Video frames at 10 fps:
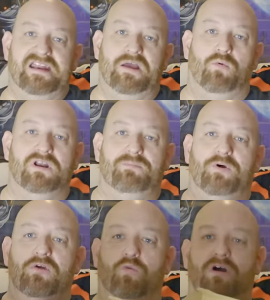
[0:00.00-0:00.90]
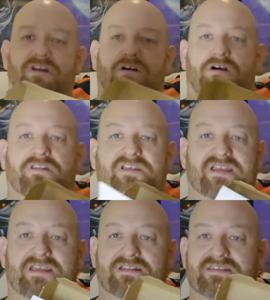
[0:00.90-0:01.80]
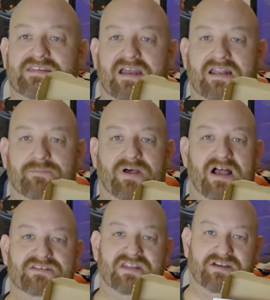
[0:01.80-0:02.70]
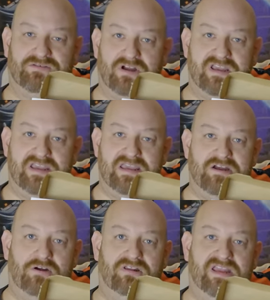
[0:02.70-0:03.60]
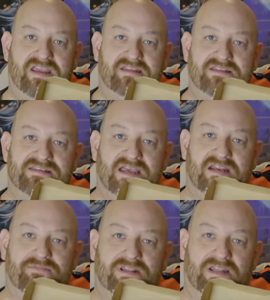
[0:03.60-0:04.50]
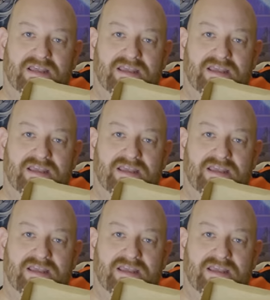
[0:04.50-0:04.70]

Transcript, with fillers: And then I want to put one on the inside of the box, like right here on the inside of the